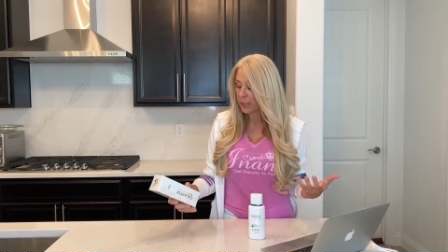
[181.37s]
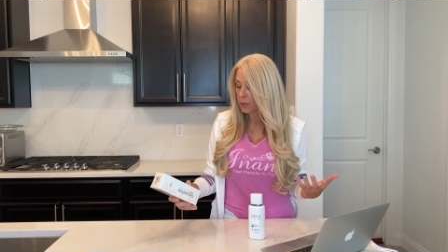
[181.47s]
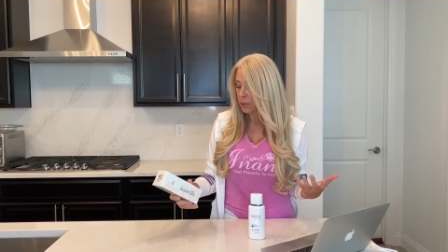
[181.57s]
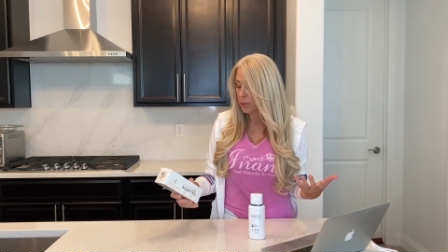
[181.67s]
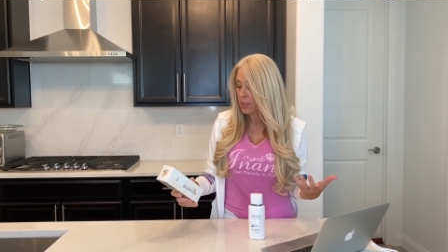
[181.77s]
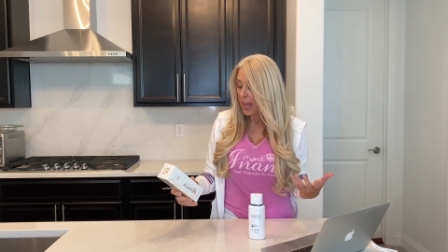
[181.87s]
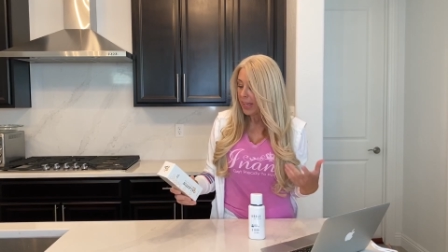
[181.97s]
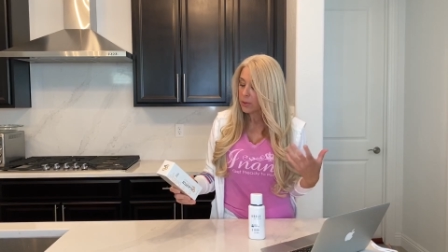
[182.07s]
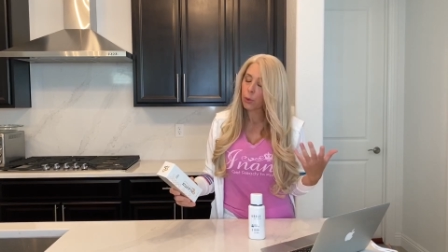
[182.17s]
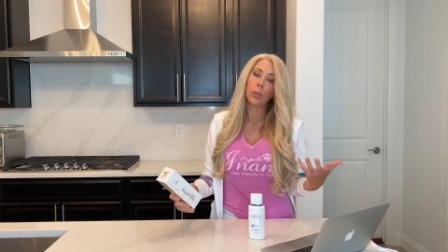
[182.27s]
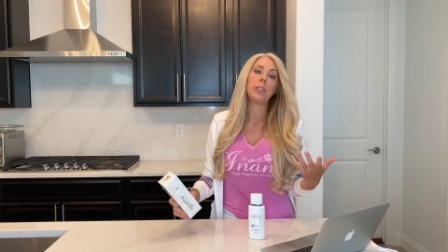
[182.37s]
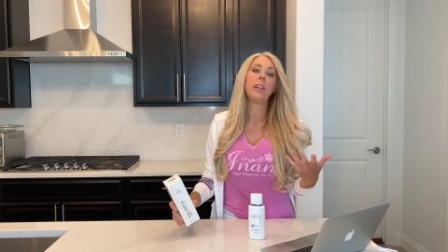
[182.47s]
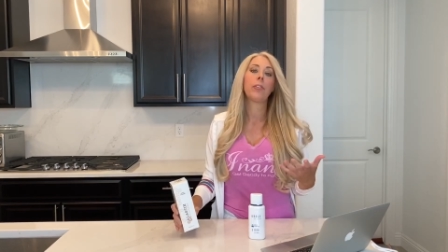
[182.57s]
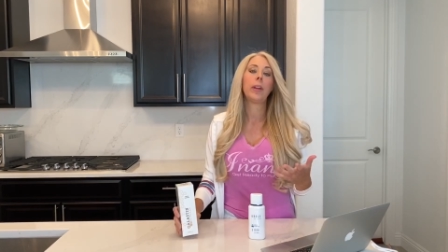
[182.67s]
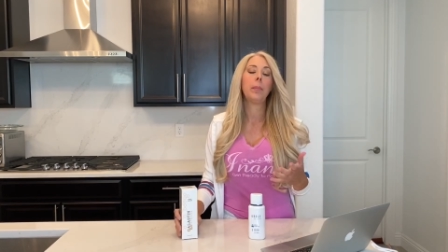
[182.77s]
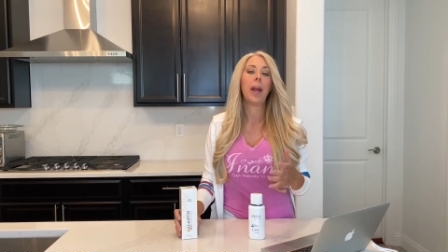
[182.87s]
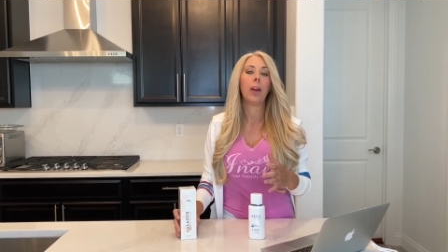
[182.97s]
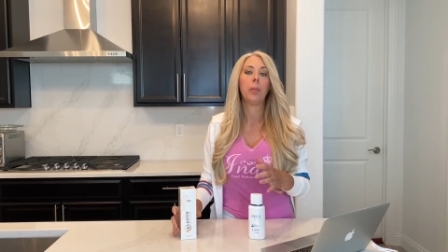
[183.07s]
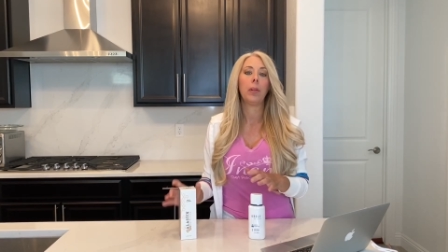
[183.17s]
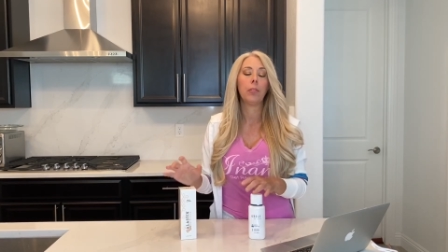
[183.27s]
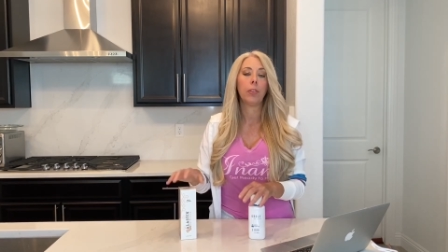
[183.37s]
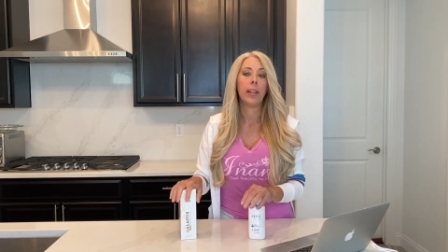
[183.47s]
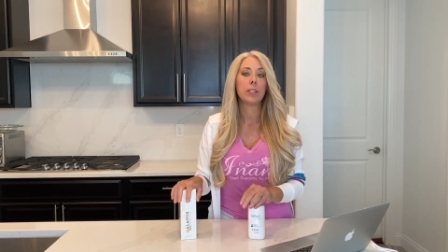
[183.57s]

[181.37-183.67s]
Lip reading: issues, it's cruelty-free, paraben-free.